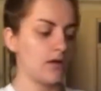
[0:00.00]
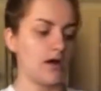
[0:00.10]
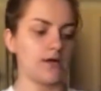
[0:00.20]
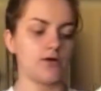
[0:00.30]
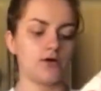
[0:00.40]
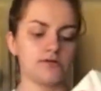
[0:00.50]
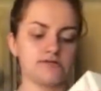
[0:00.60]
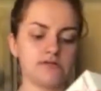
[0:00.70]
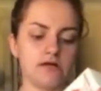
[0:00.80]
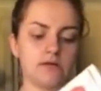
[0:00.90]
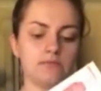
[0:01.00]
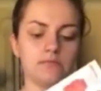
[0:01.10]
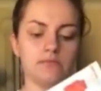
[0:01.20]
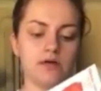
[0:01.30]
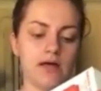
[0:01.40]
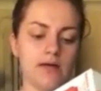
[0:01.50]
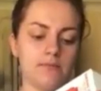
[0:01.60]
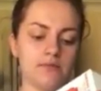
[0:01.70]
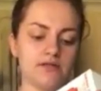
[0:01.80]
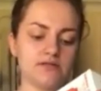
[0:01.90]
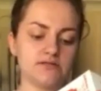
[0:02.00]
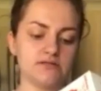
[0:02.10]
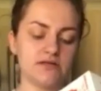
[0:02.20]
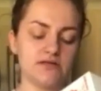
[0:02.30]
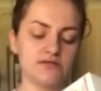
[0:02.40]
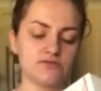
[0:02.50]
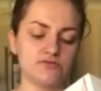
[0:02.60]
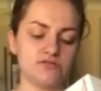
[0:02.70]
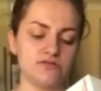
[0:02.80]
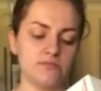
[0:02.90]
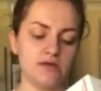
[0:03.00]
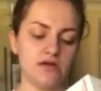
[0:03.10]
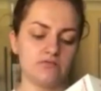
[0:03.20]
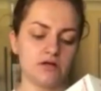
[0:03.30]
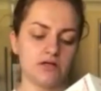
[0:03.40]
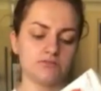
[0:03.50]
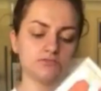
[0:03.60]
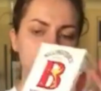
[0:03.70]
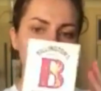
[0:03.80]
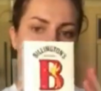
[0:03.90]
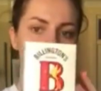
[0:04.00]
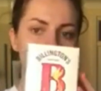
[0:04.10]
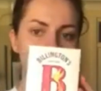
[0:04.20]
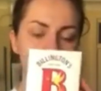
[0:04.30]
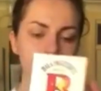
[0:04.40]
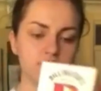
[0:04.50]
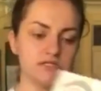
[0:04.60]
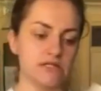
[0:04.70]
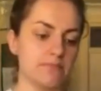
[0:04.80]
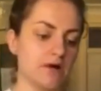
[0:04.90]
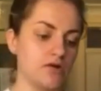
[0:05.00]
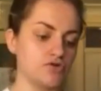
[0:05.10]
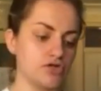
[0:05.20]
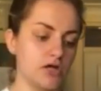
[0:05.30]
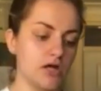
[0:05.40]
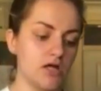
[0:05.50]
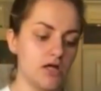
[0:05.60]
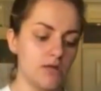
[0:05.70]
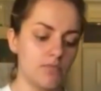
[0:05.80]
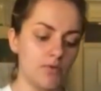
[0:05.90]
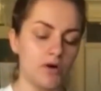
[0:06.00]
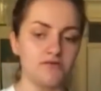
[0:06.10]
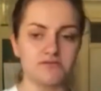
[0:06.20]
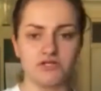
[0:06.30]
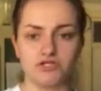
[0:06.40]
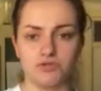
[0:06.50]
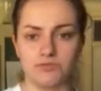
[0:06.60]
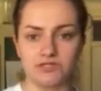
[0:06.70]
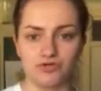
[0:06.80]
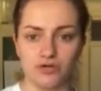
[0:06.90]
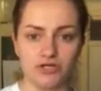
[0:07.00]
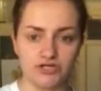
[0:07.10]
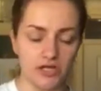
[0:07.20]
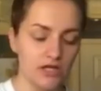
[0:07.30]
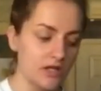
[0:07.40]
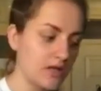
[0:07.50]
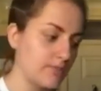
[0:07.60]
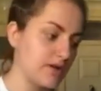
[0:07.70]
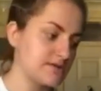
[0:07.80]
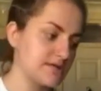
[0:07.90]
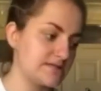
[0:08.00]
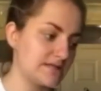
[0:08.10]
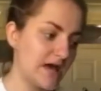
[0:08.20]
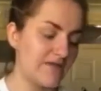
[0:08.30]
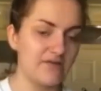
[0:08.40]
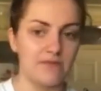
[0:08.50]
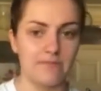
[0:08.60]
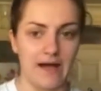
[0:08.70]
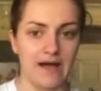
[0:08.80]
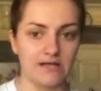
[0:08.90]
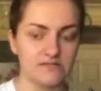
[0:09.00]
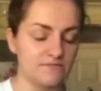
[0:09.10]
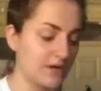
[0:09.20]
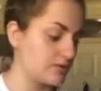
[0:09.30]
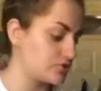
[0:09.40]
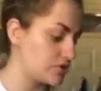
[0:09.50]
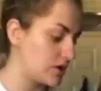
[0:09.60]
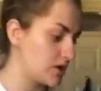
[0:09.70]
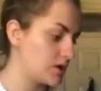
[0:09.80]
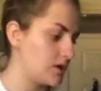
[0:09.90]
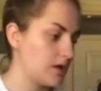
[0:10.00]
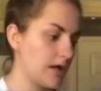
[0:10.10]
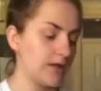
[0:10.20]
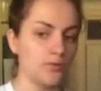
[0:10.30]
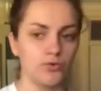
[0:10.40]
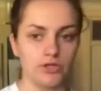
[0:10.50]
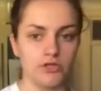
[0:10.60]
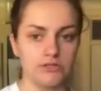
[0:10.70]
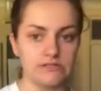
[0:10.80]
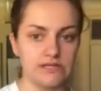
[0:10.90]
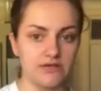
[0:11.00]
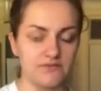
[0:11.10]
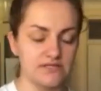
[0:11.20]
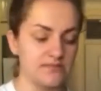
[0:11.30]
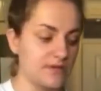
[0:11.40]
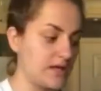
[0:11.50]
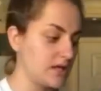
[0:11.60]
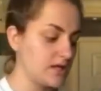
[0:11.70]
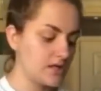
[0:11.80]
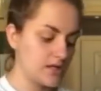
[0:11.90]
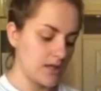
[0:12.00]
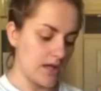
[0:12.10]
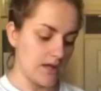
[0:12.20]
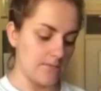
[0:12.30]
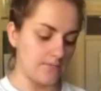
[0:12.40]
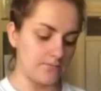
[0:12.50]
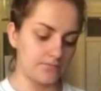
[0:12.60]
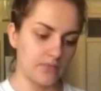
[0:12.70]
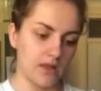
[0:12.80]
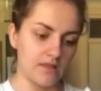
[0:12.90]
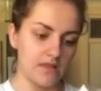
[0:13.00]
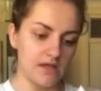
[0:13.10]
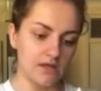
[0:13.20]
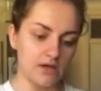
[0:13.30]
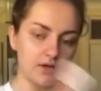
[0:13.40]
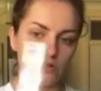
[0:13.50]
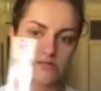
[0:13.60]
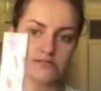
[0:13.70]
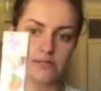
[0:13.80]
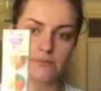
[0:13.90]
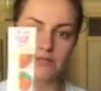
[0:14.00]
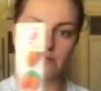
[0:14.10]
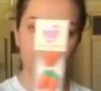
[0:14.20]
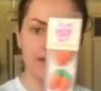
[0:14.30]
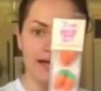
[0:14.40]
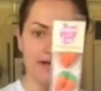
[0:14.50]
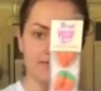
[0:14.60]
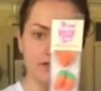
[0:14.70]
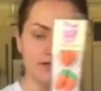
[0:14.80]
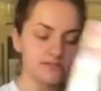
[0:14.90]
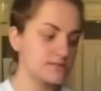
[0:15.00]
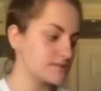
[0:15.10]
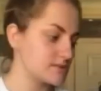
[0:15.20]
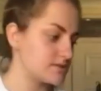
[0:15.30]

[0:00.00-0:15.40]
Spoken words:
I got some, I think it's called Demira cubes, which is like brown sugar. But what I was gonna do is crush it, because they didn't have any bags of brown sugar and I wanna use it in a recipe. Then I got some little carrots.